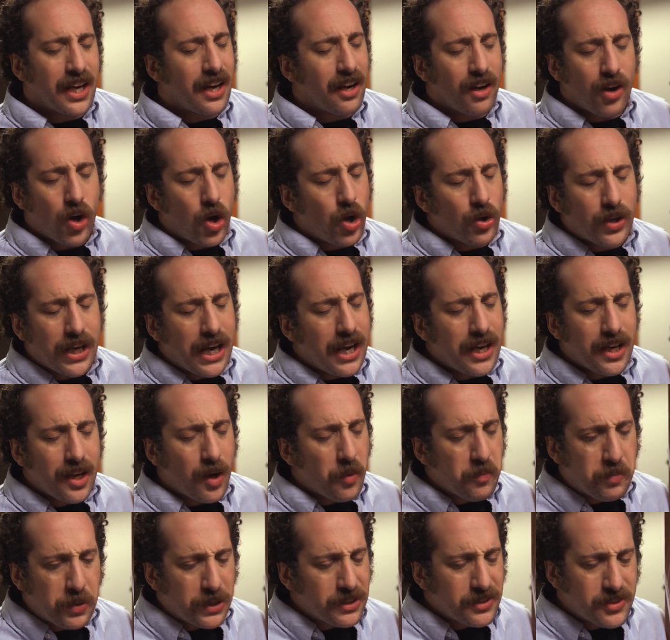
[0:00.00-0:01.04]
Yeah, okay,
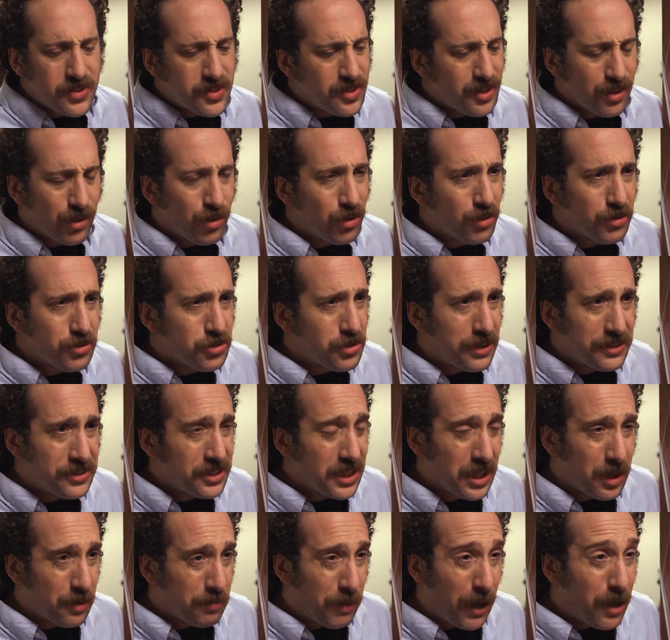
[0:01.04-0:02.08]
but still
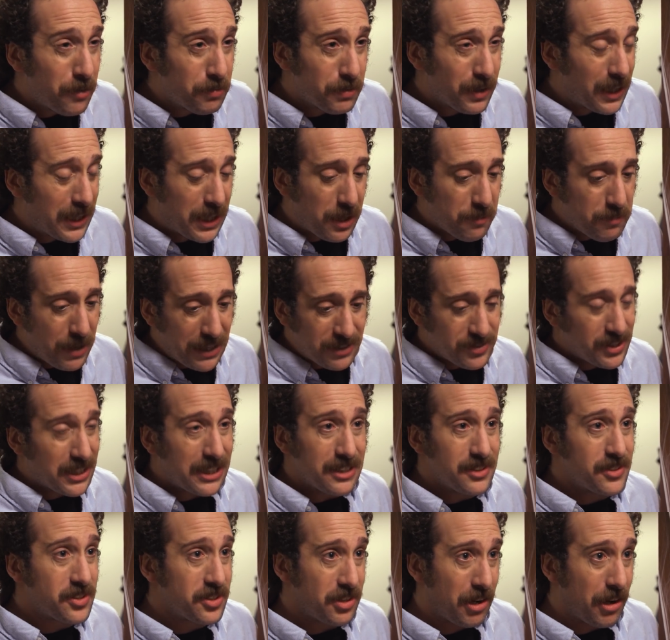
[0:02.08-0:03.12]
dressing him up like a
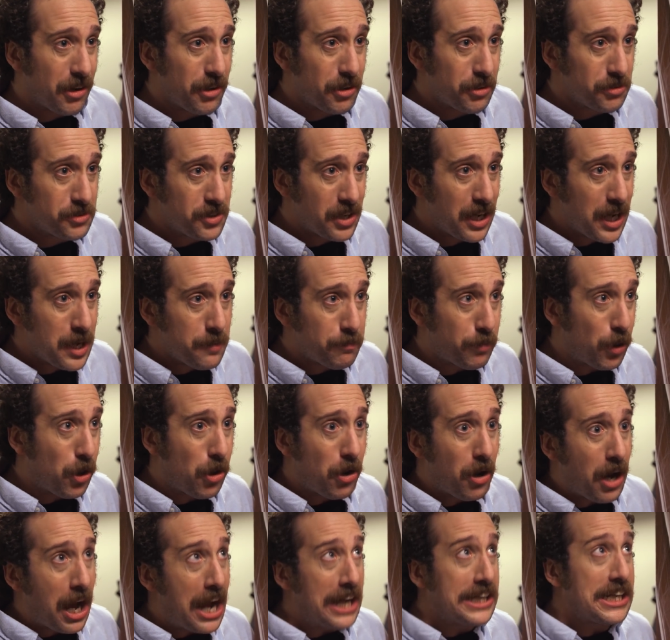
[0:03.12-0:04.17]
Mexican stereotype,
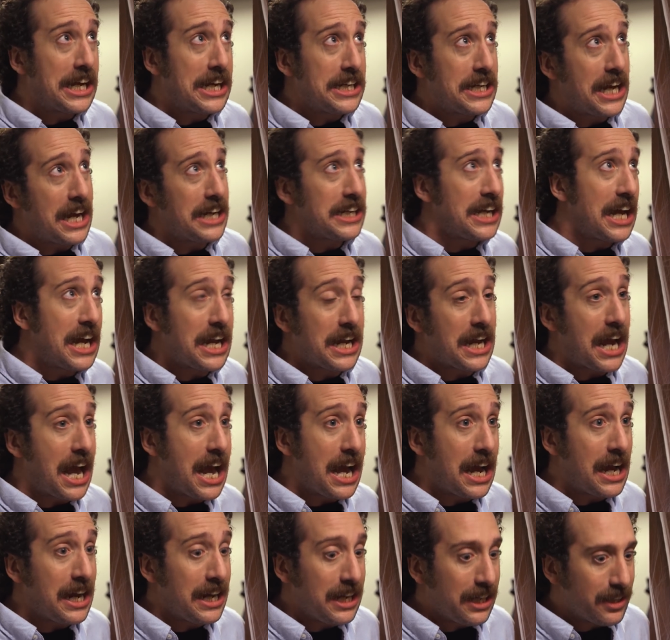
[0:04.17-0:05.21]
all
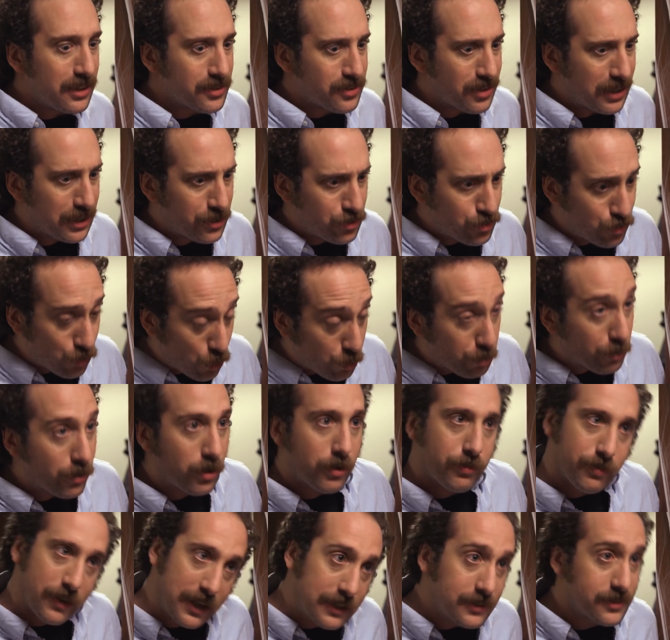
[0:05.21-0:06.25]
ay-ay-ay-ay-ay, is like
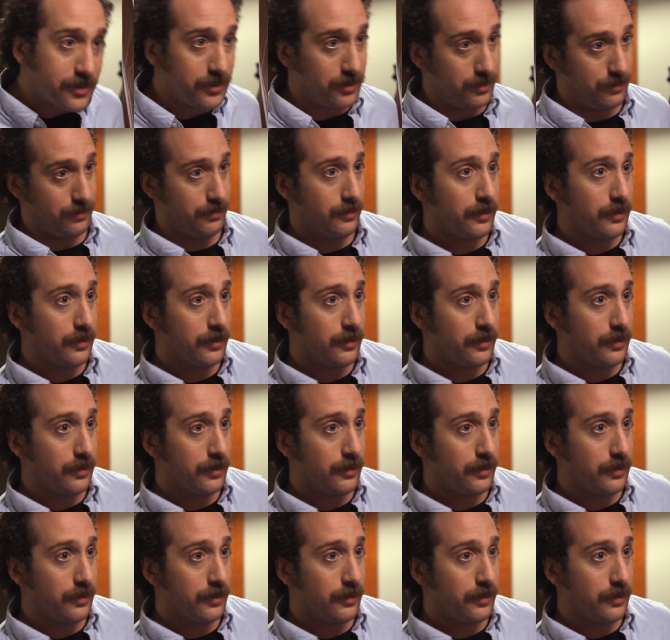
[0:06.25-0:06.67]
super offensive.